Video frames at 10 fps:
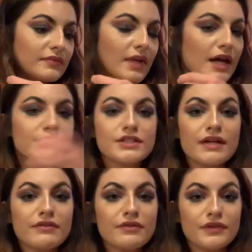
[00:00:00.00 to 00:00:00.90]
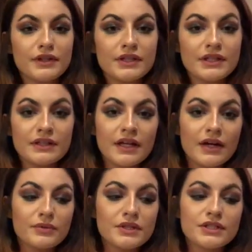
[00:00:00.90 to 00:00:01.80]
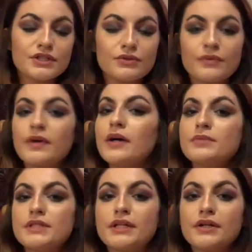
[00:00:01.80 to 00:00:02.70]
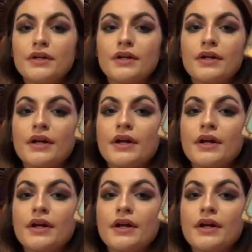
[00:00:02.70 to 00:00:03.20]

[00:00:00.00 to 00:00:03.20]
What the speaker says: I just have a feeling that with this Two of Cups here,